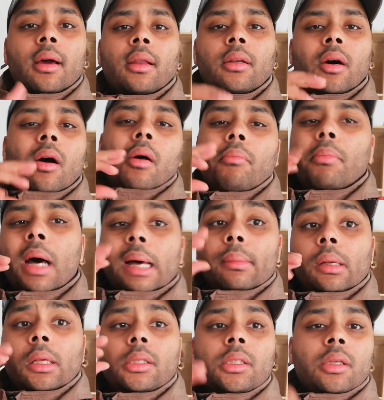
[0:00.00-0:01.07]
I know I'm
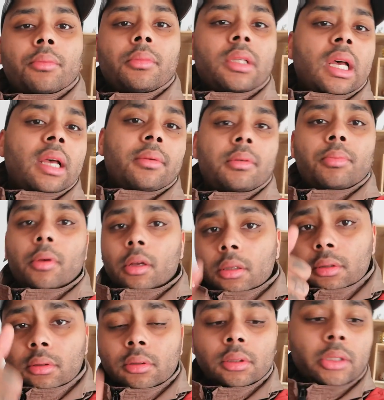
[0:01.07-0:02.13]
babbling sometimes, but
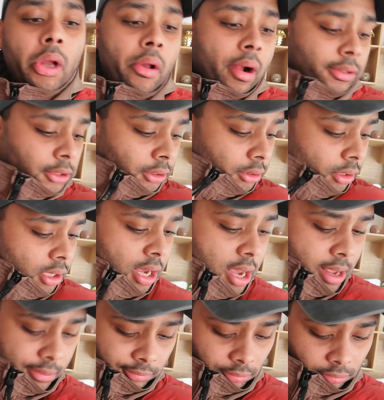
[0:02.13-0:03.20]

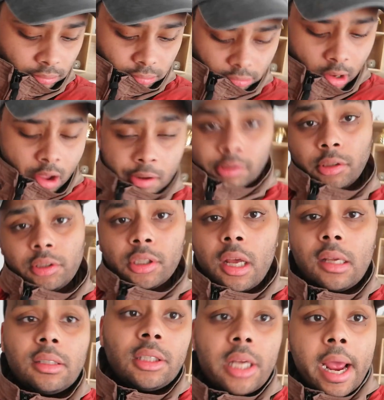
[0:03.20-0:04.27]
yeah, it's a
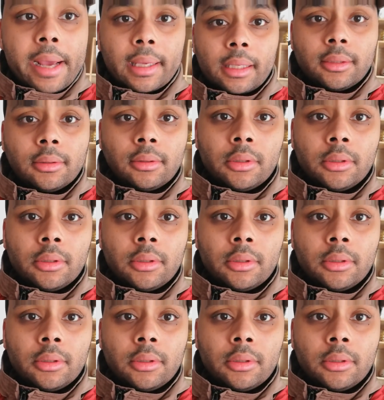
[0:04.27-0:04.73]
nice jacket.